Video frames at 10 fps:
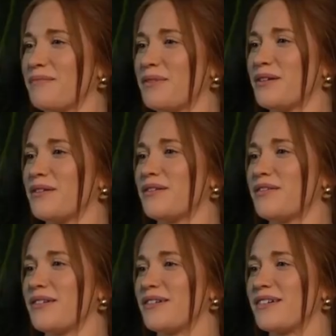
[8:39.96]

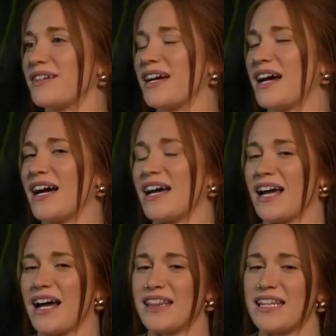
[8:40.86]
Beautiful. Yeah. And
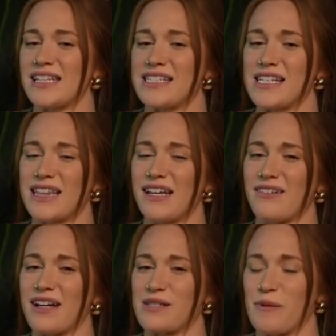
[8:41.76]
I think that's the thing,
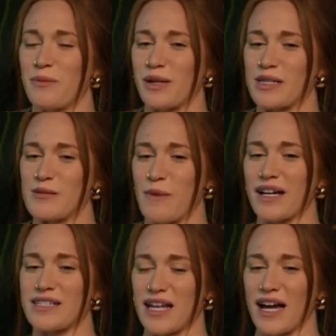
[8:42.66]
right? Is people
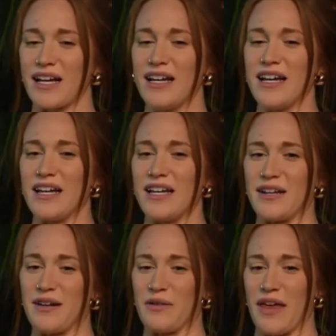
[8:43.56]
expect that
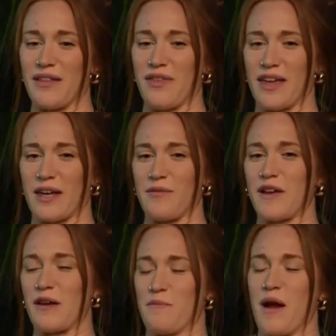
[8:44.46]
they can
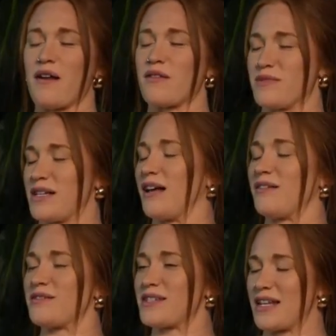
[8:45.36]
compare
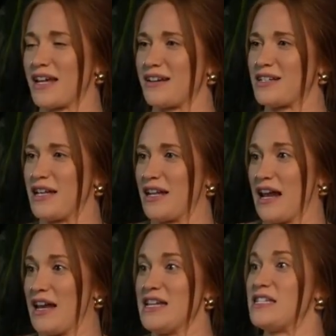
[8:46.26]
themselves to
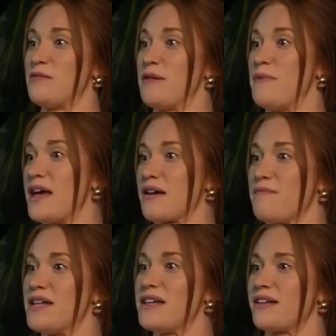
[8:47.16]
it needs to be big
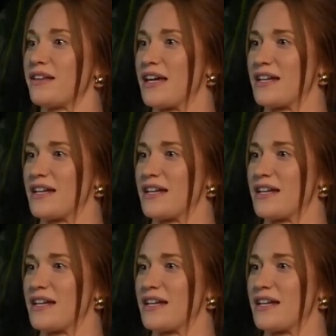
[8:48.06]
immediately.